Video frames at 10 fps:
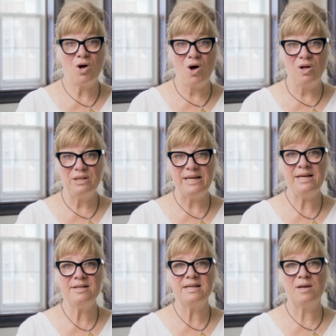
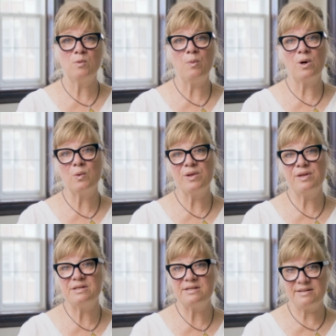colleagues, and we work
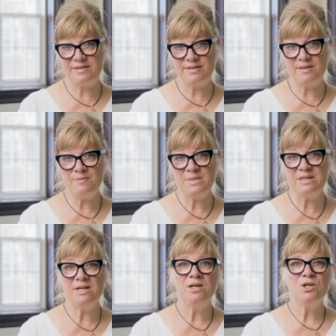within systems